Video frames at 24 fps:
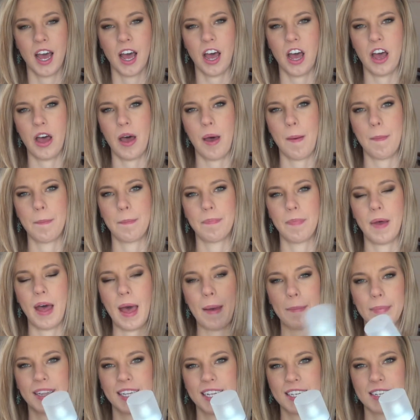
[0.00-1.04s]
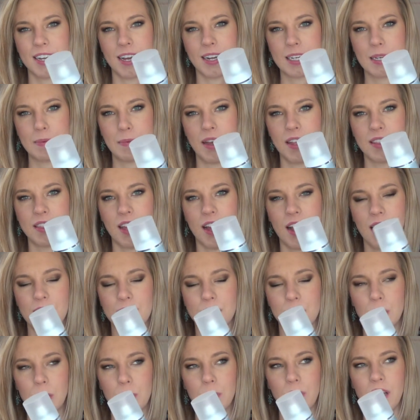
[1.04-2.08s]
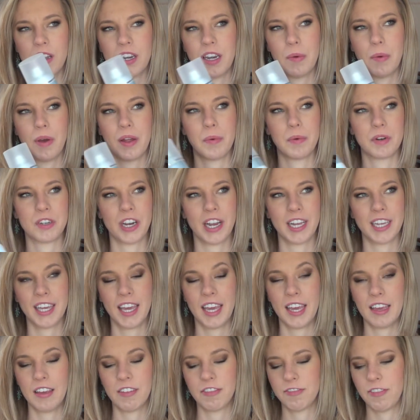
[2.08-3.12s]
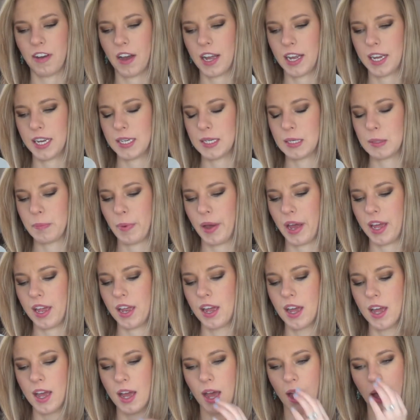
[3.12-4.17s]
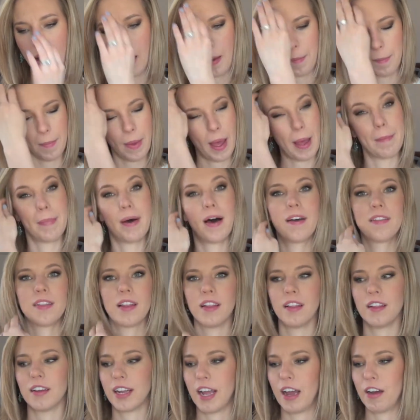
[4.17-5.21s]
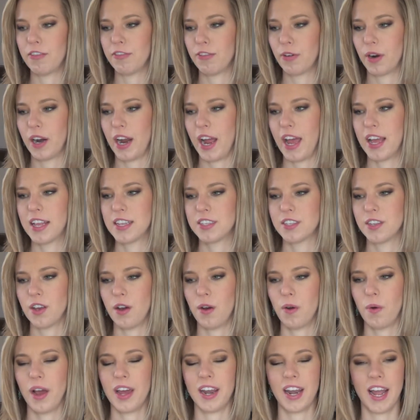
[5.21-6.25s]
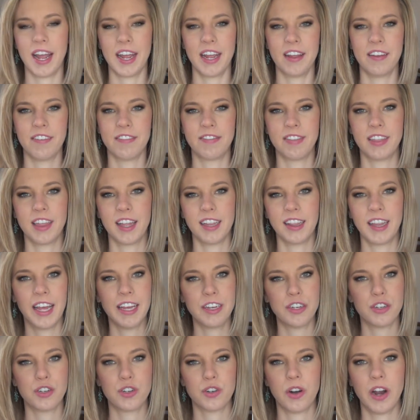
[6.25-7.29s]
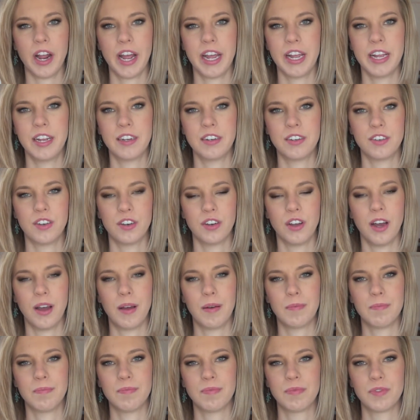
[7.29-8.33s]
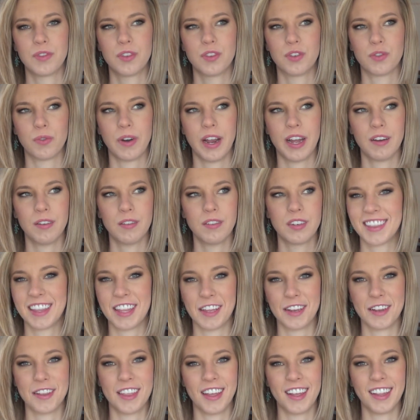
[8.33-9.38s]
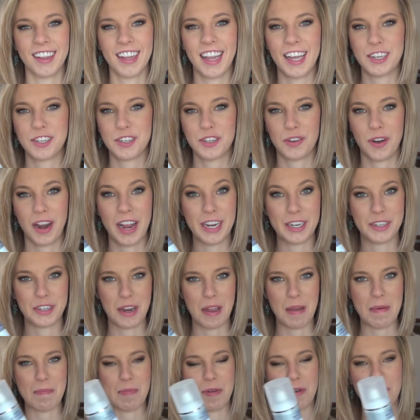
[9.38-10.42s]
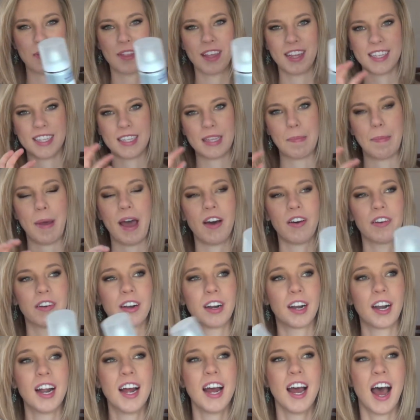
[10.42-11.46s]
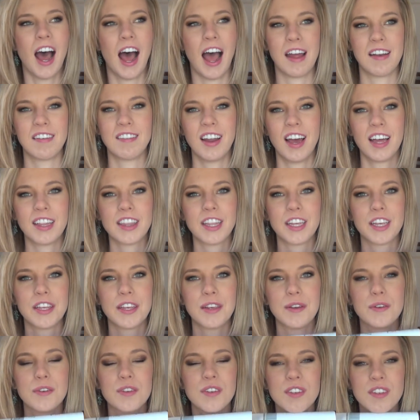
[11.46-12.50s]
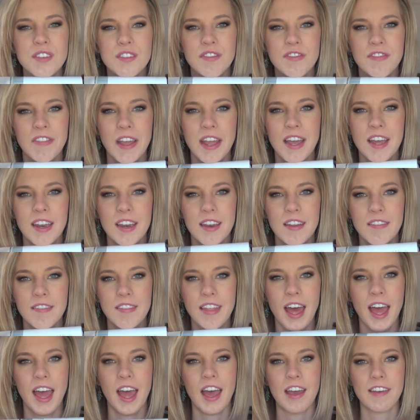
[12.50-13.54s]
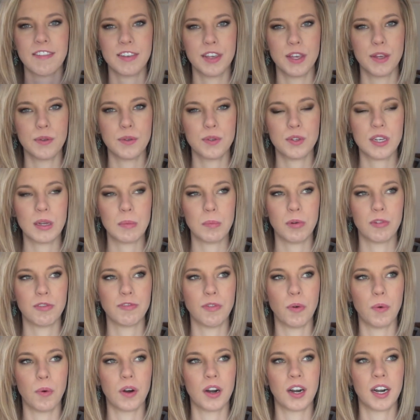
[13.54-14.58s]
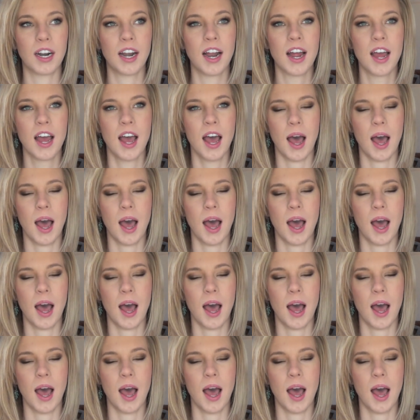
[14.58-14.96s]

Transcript: Emily talked about the Oscar Blondie one, which I can't find, but I'm on the lookout for it. So, and I have the Lush Dry the Lush Dry shampoo that's the powder. I'm not the hugest fan of that. I've used it before.